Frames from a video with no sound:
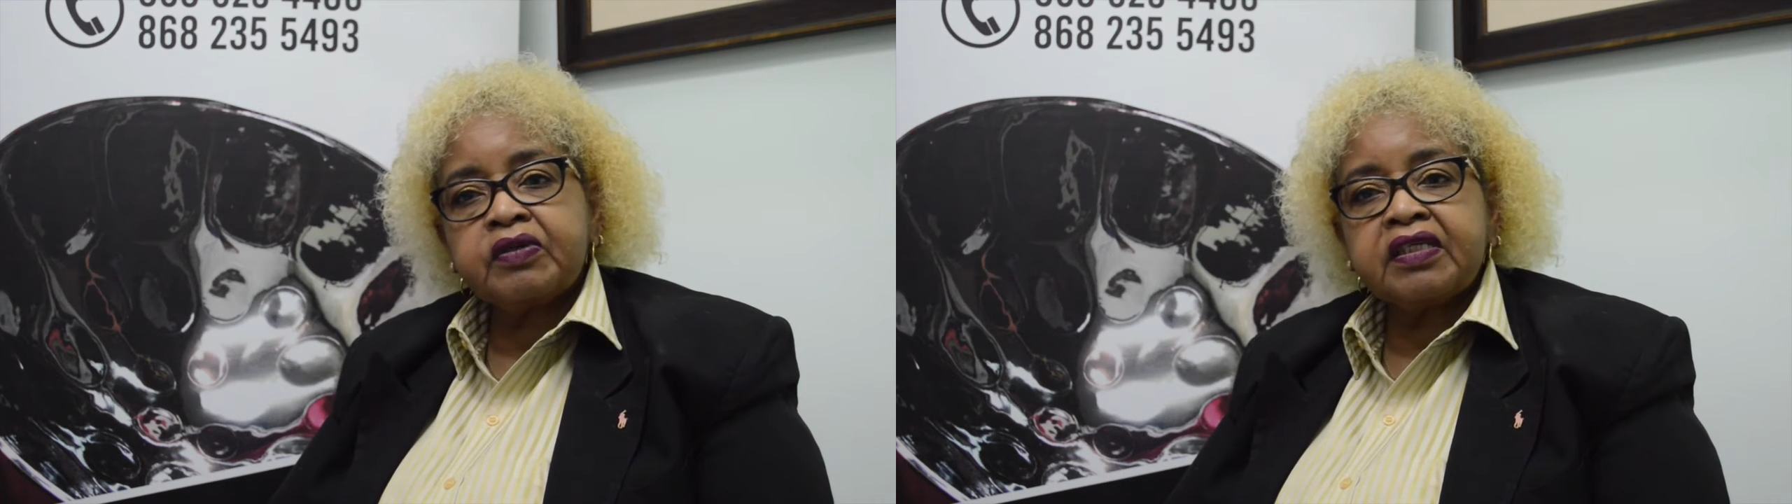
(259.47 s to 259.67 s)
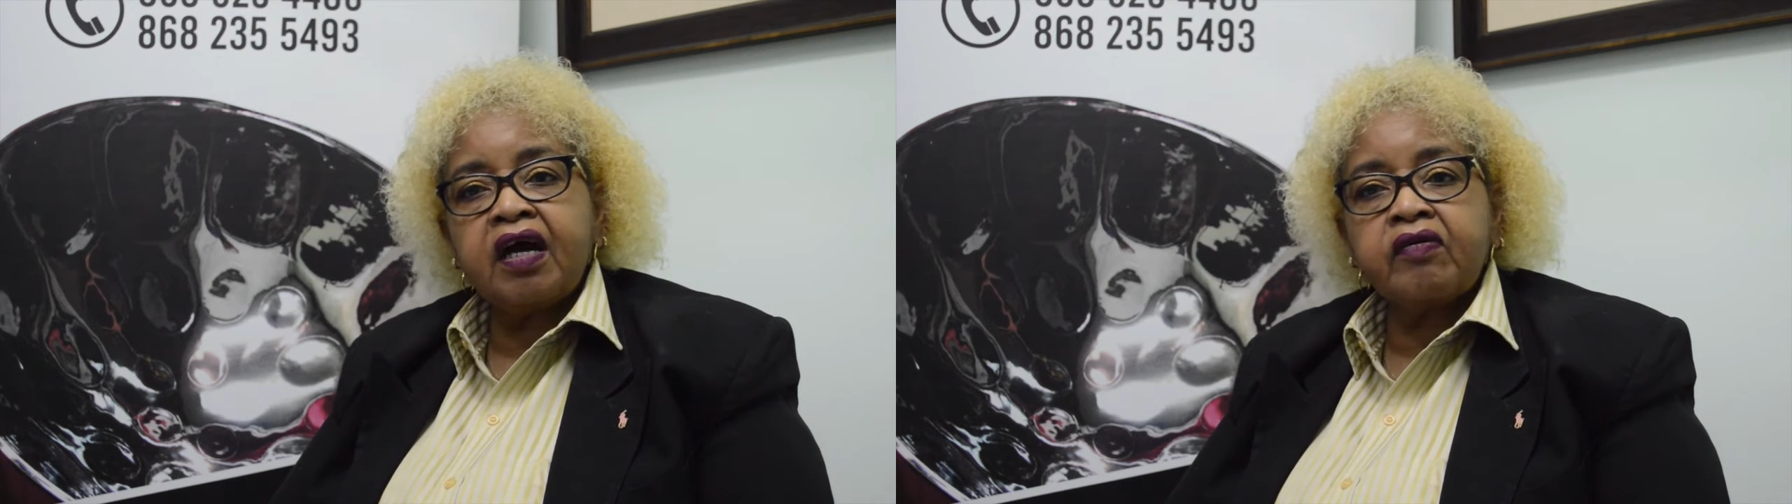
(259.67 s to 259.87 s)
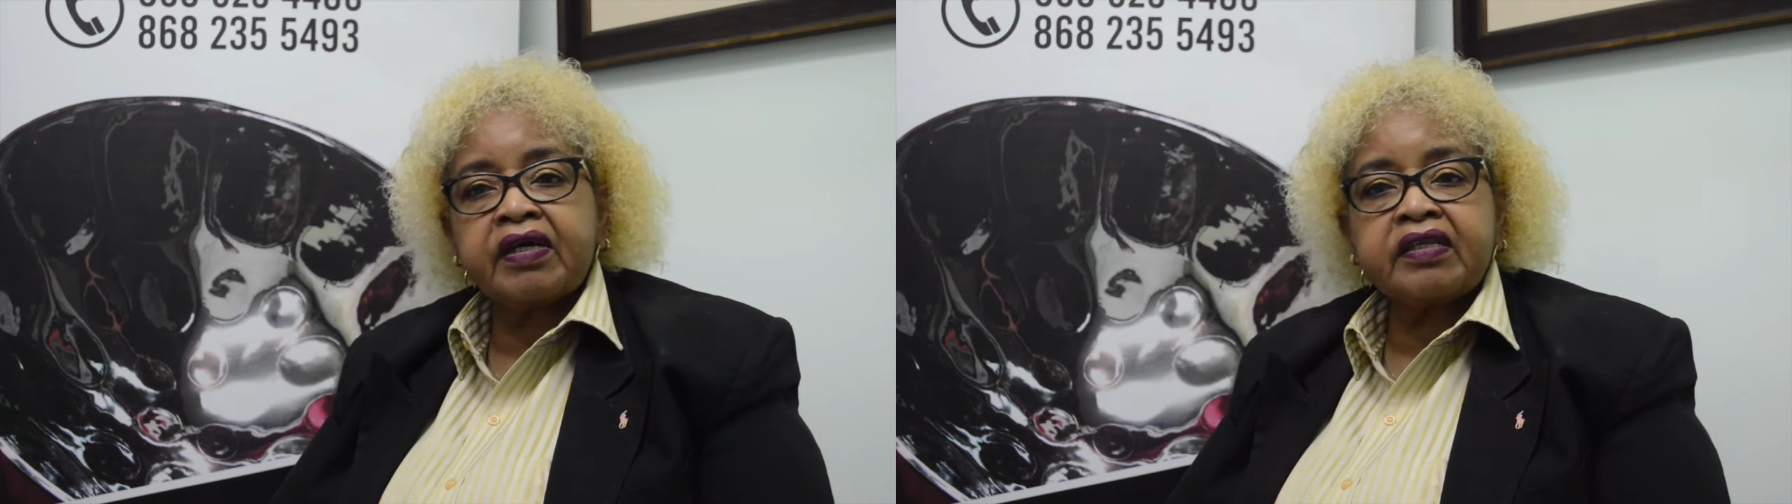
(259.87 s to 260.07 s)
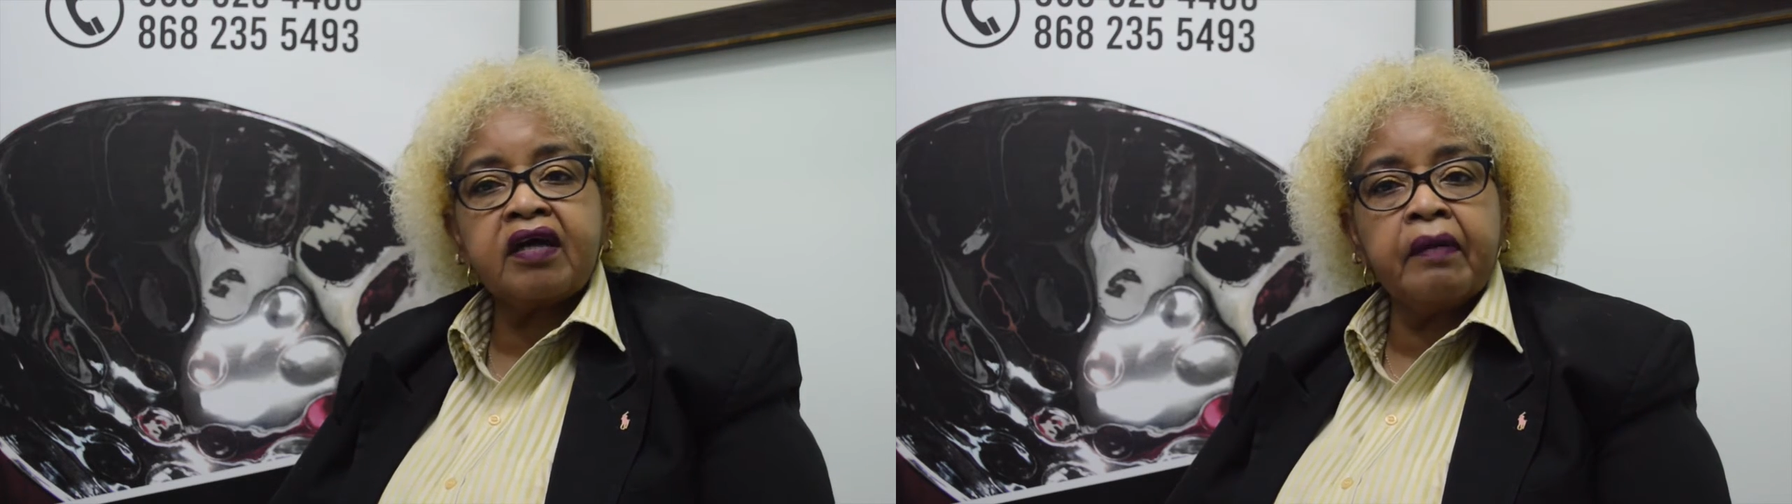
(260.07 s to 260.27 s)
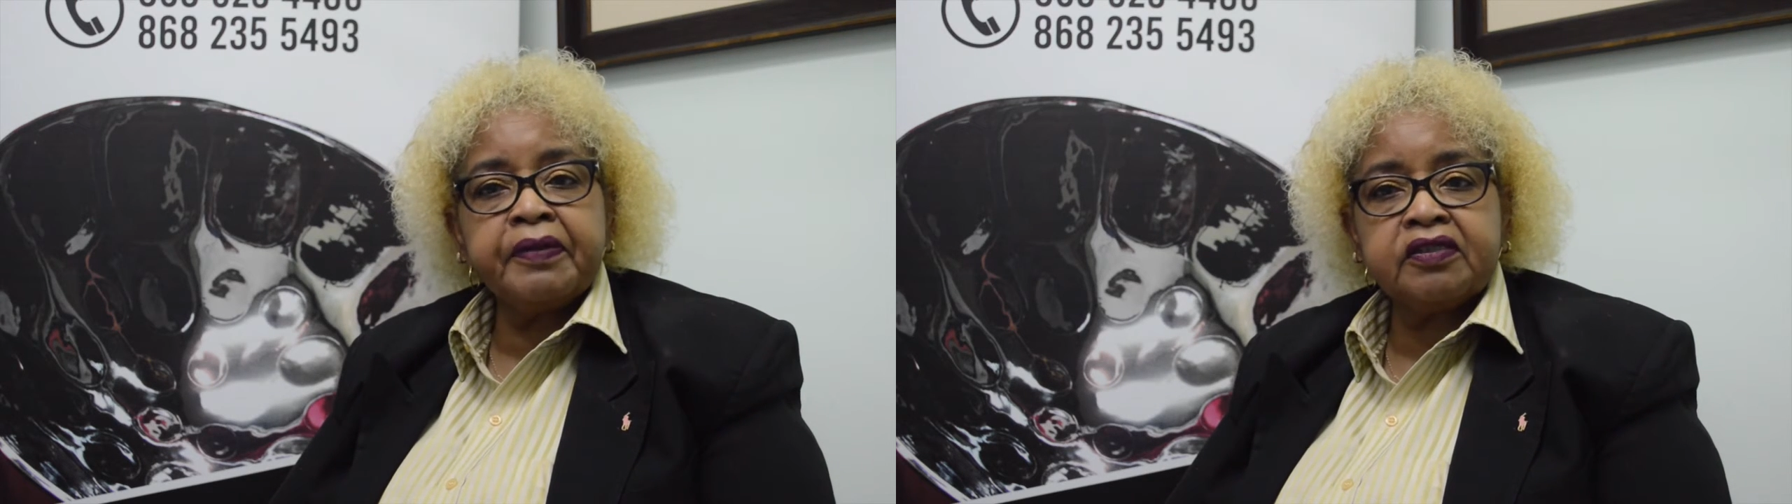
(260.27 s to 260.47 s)
will now get
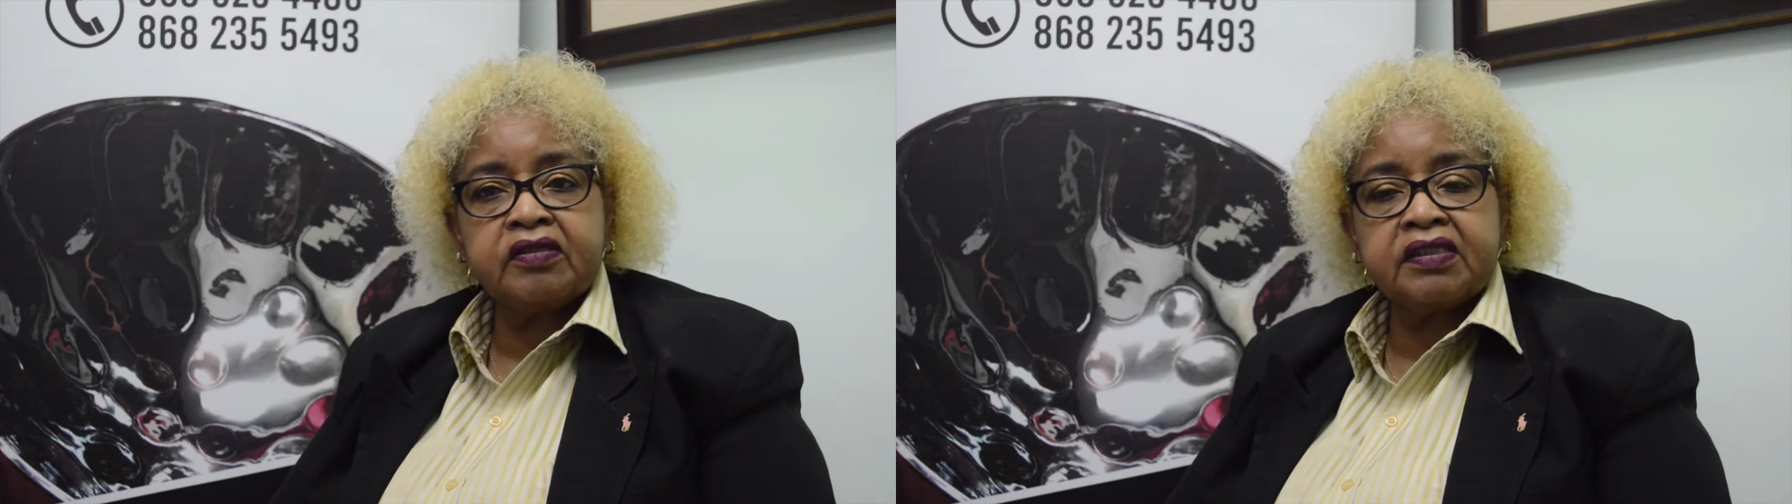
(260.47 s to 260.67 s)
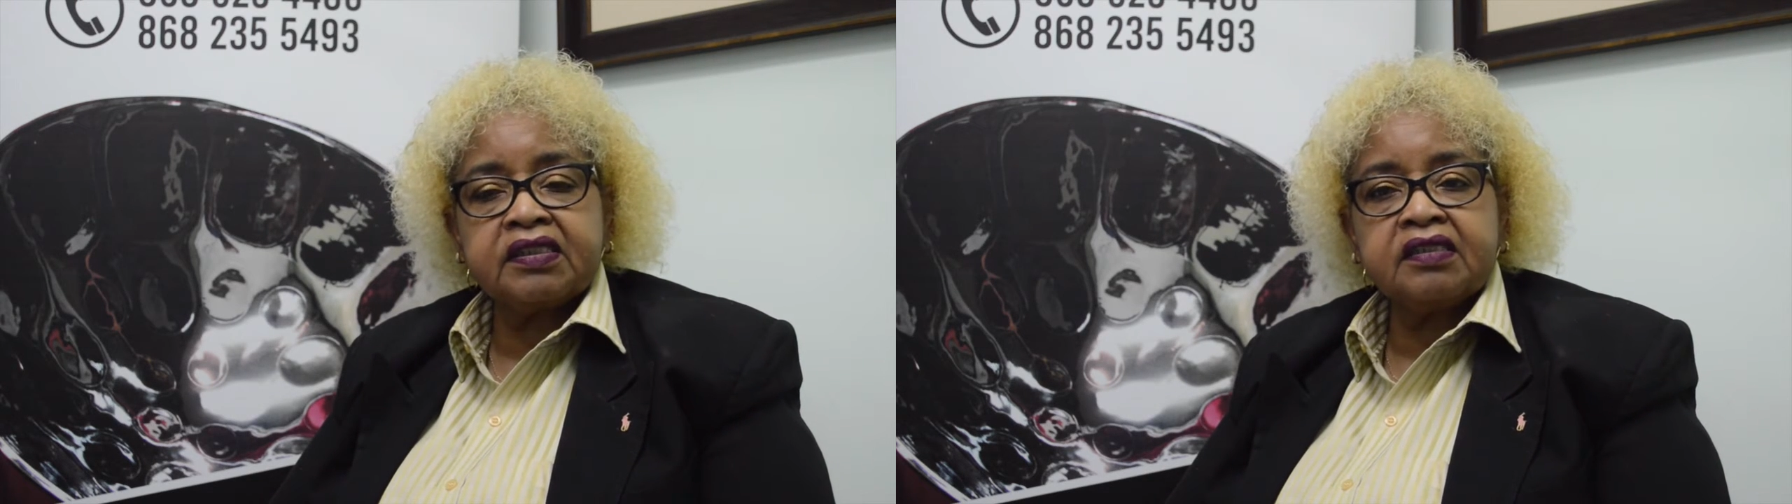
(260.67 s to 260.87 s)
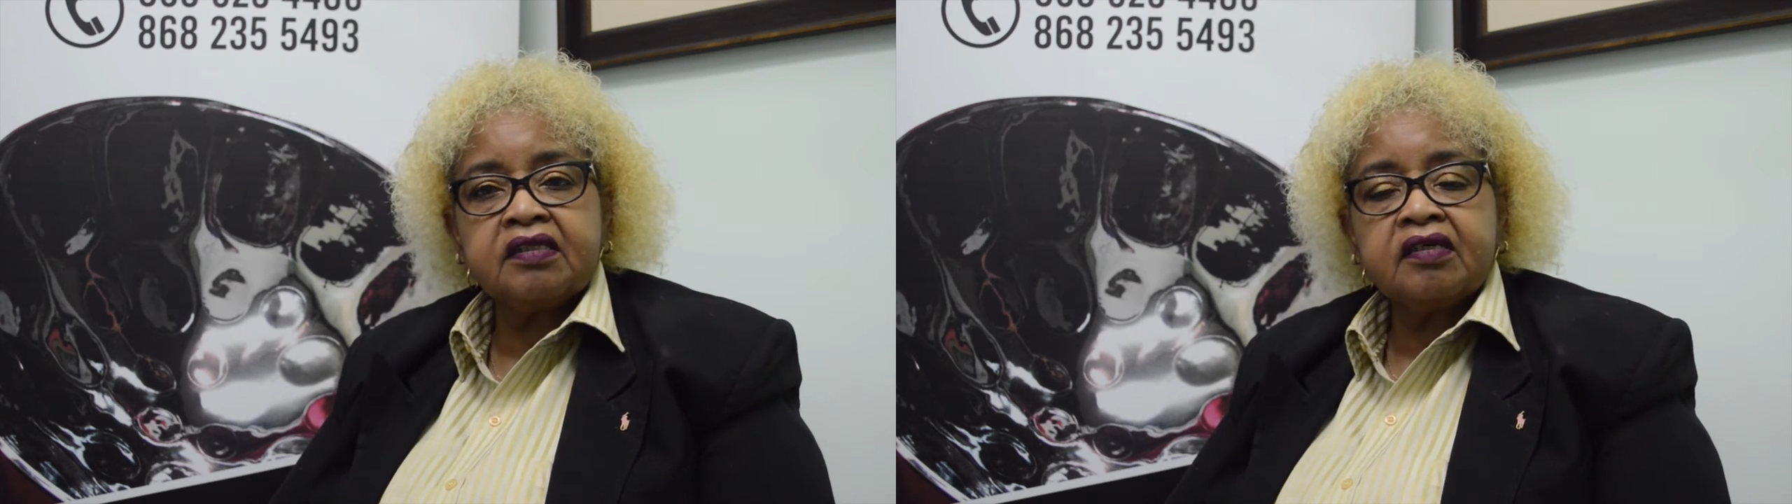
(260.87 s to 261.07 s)
the opportunity